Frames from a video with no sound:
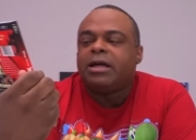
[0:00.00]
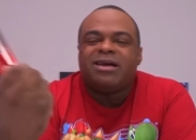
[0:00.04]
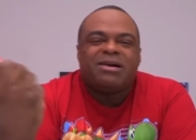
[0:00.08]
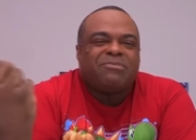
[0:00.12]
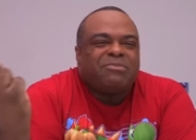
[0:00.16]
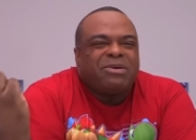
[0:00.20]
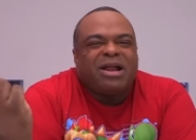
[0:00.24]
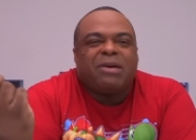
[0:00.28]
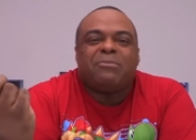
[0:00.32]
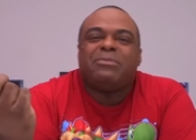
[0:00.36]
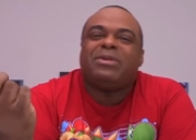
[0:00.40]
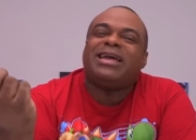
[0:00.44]

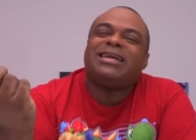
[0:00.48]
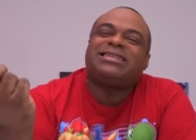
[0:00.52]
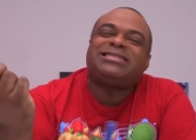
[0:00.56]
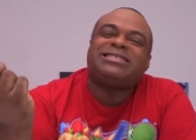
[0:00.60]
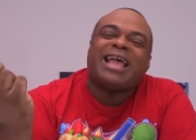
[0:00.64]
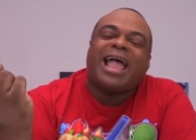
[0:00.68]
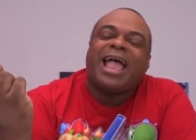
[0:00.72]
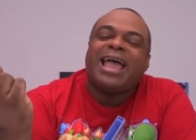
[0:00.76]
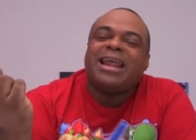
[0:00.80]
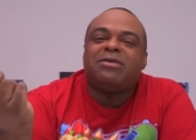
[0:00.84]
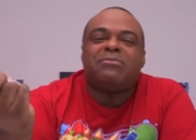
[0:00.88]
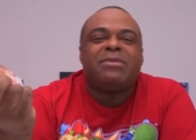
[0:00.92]
but um, it's
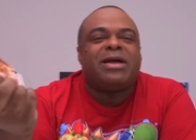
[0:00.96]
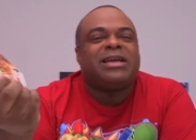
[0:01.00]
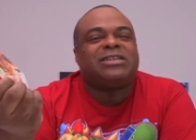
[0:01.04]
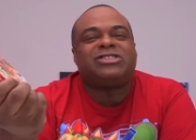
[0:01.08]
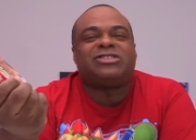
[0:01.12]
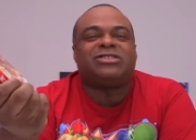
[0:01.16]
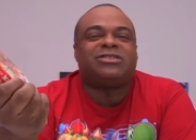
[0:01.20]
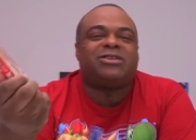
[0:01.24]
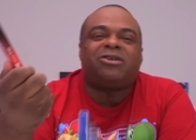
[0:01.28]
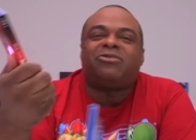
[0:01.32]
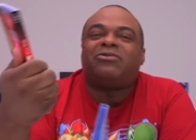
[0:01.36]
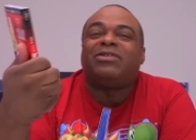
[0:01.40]

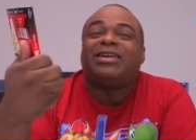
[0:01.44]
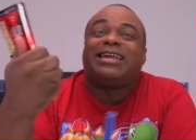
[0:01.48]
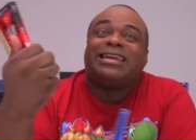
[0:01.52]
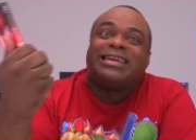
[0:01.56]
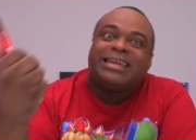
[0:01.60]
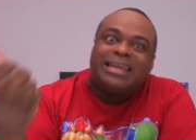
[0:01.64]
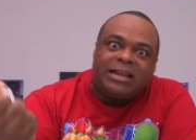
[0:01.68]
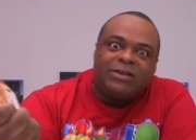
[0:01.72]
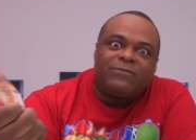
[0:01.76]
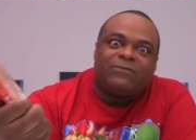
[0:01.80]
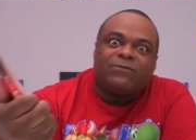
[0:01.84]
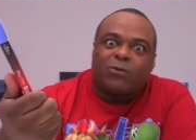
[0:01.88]
animation. You don't really
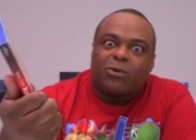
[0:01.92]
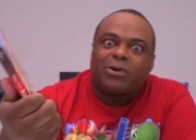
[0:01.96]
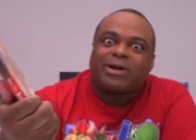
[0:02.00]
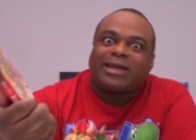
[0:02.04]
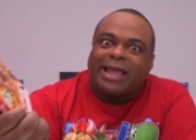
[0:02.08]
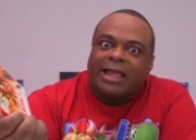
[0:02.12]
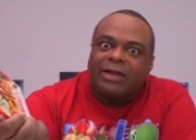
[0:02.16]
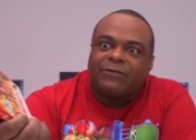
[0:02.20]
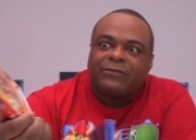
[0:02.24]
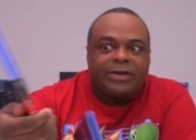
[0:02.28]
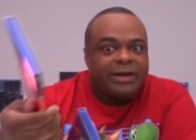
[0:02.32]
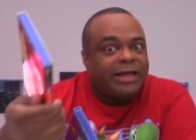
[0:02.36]
need 4K.